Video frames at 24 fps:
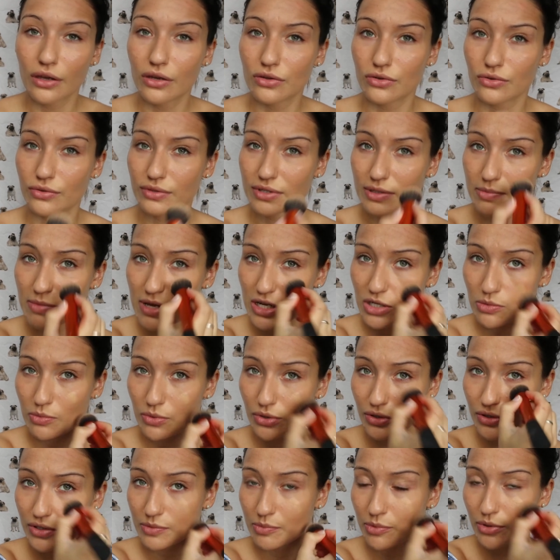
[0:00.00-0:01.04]
In all
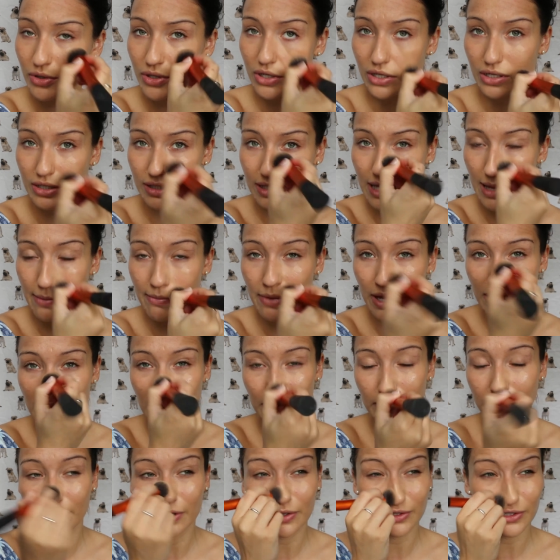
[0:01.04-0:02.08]
Smashbox products, they're made
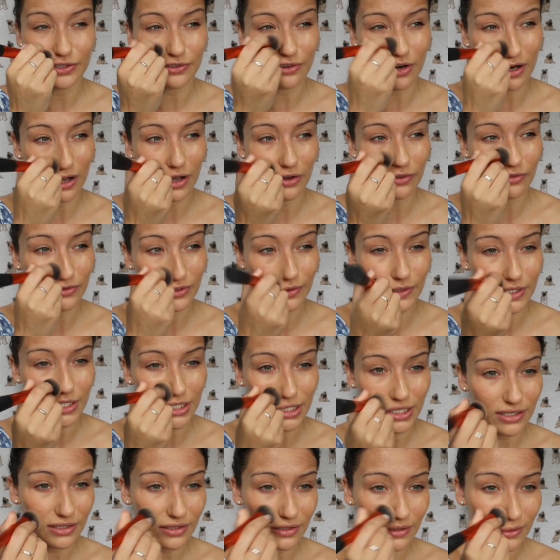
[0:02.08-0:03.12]
to be photographed,
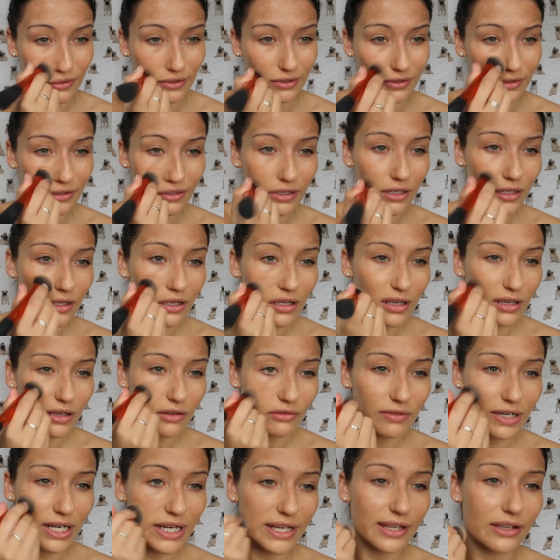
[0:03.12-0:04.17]
which is
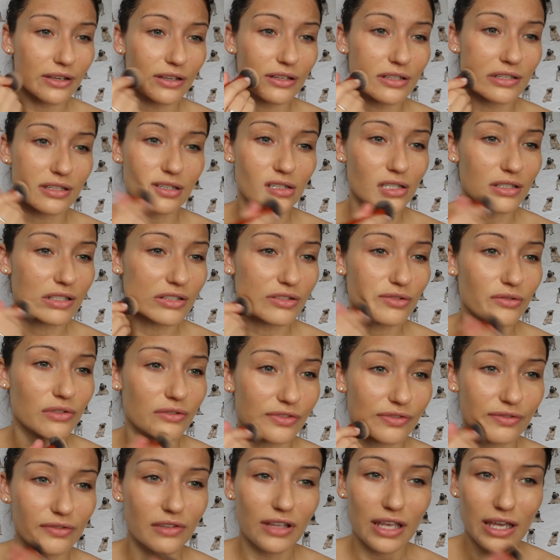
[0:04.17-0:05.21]
really good and sort
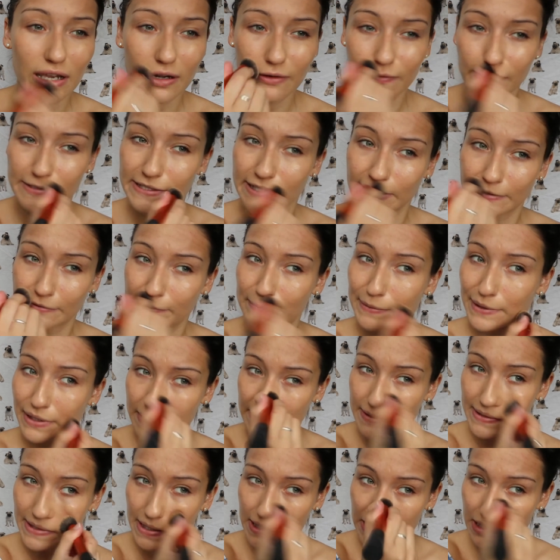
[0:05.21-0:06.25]
of innovative
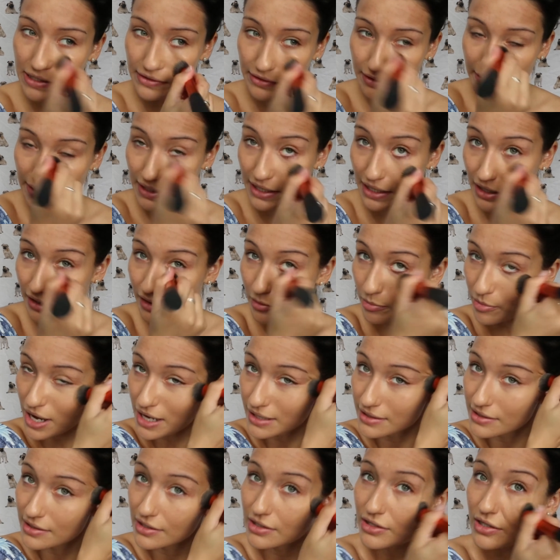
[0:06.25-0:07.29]
because I don't know any other
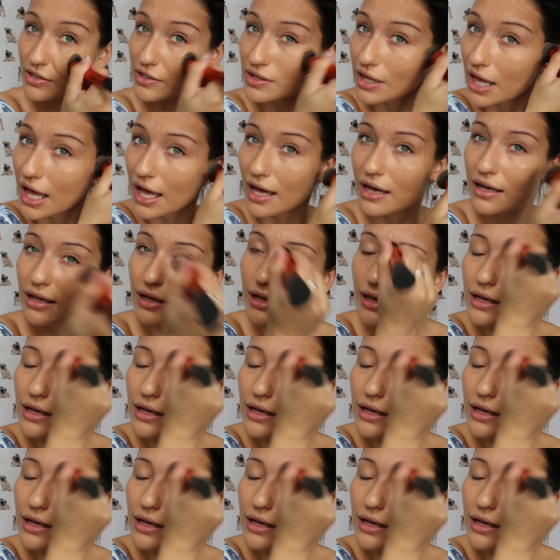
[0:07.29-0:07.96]
brands that do that.